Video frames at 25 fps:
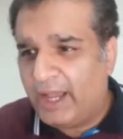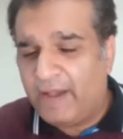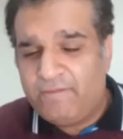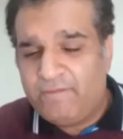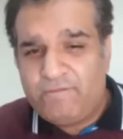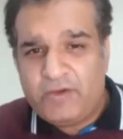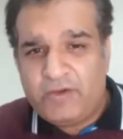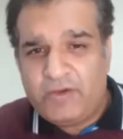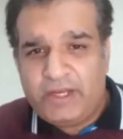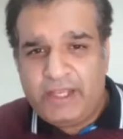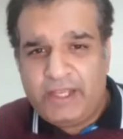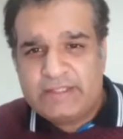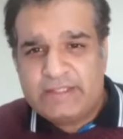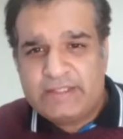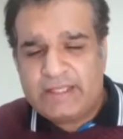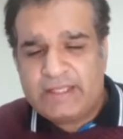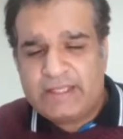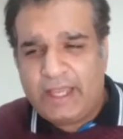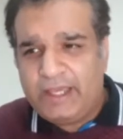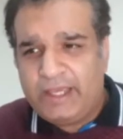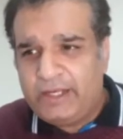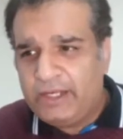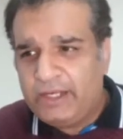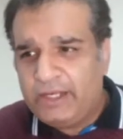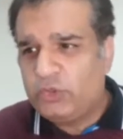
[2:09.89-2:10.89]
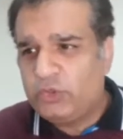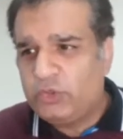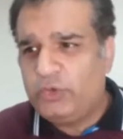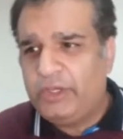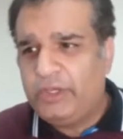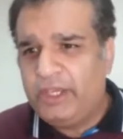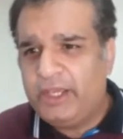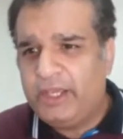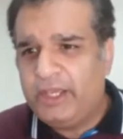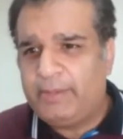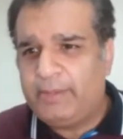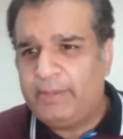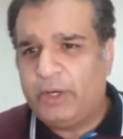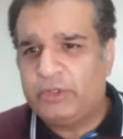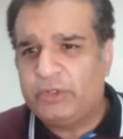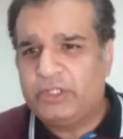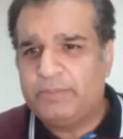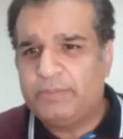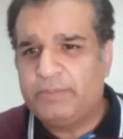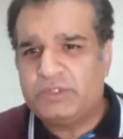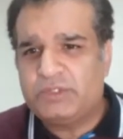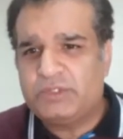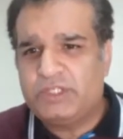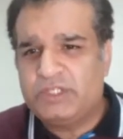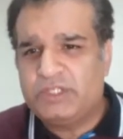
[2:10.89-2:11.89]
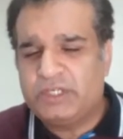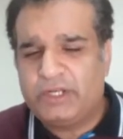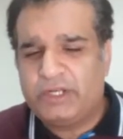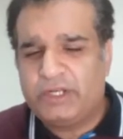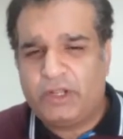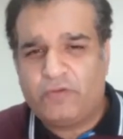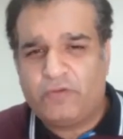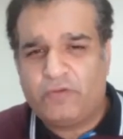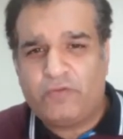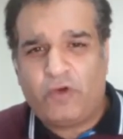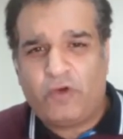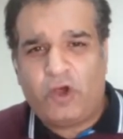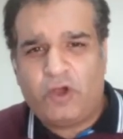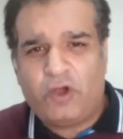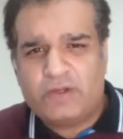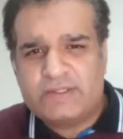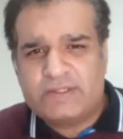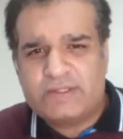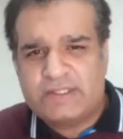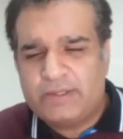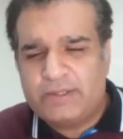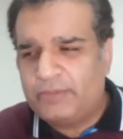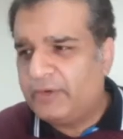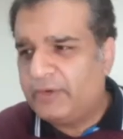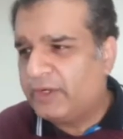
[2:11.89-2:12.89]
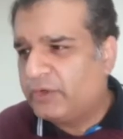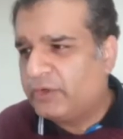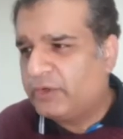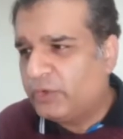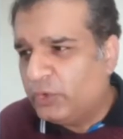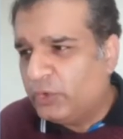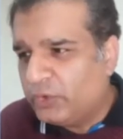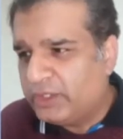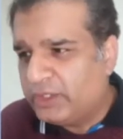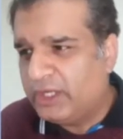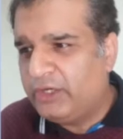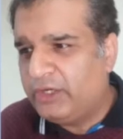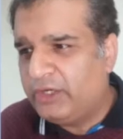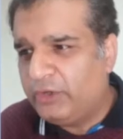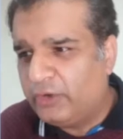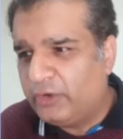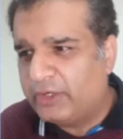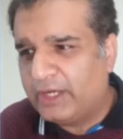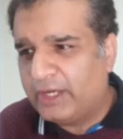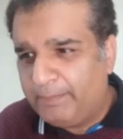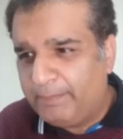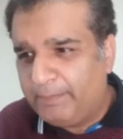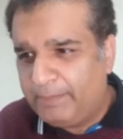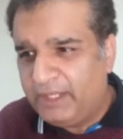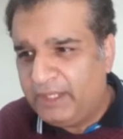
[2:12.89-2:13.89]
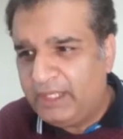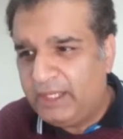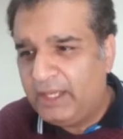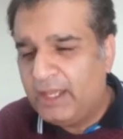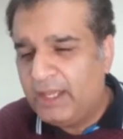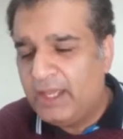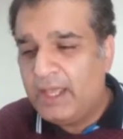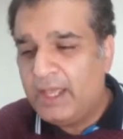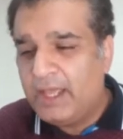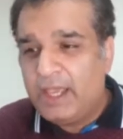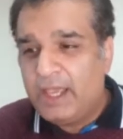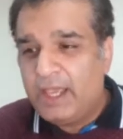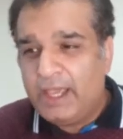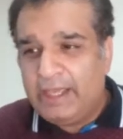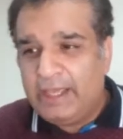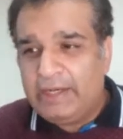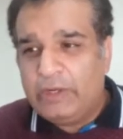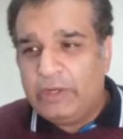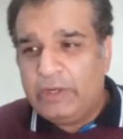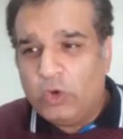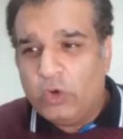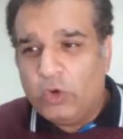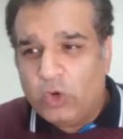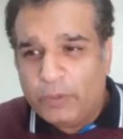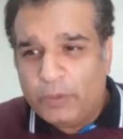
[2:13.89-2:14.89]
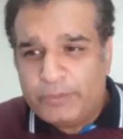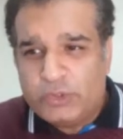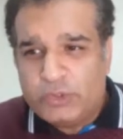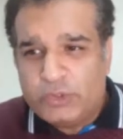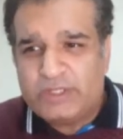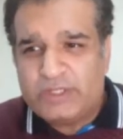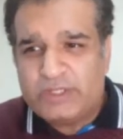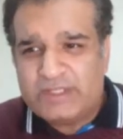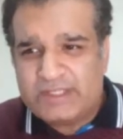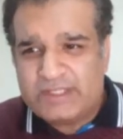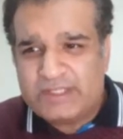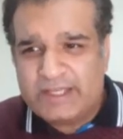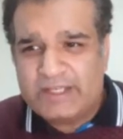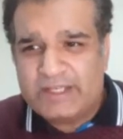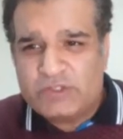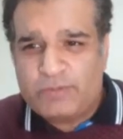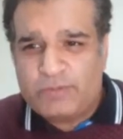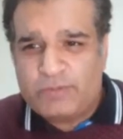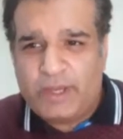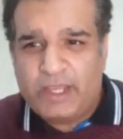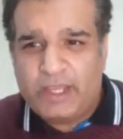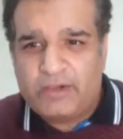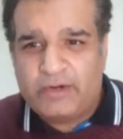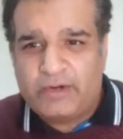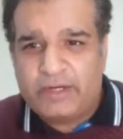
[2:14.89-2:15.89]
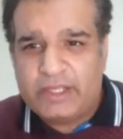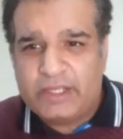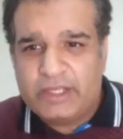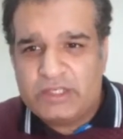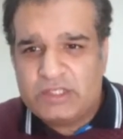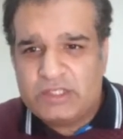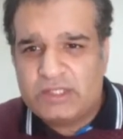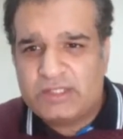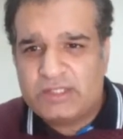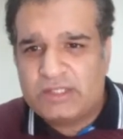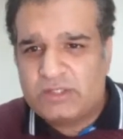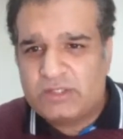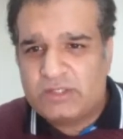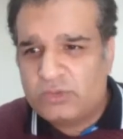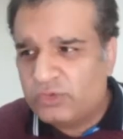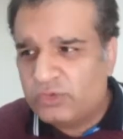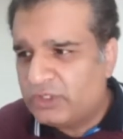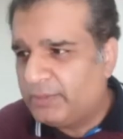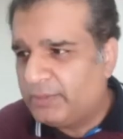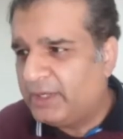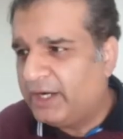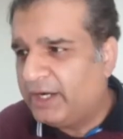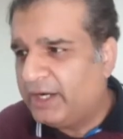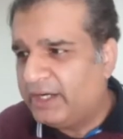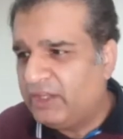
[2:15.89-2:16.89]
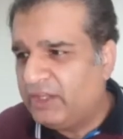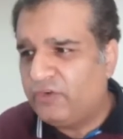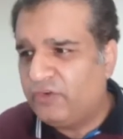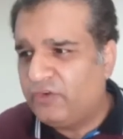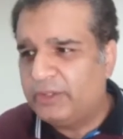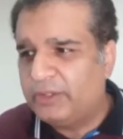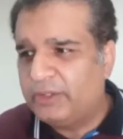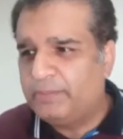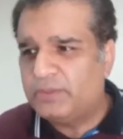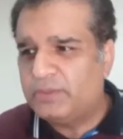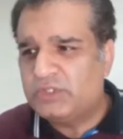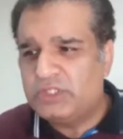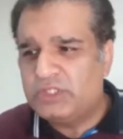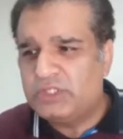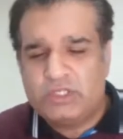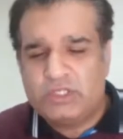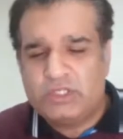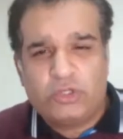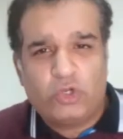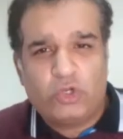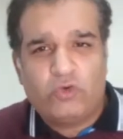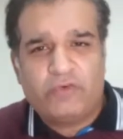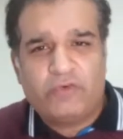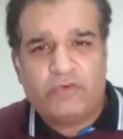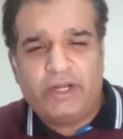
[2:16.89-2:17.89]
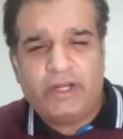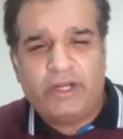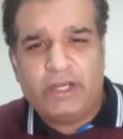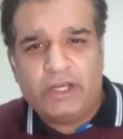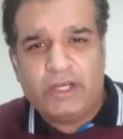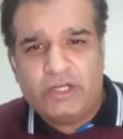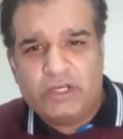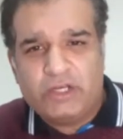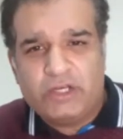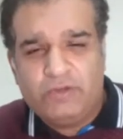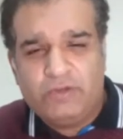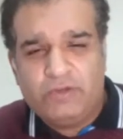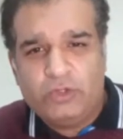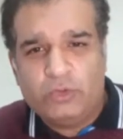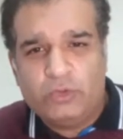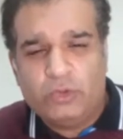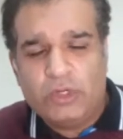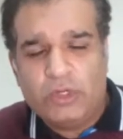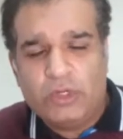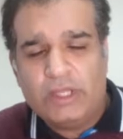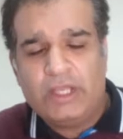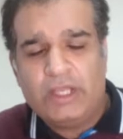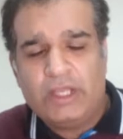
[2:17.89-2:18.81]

I'm very excited to hear about the position of awesome recruit in your company and hope to discuss my credentials and suitability for the position over an interview.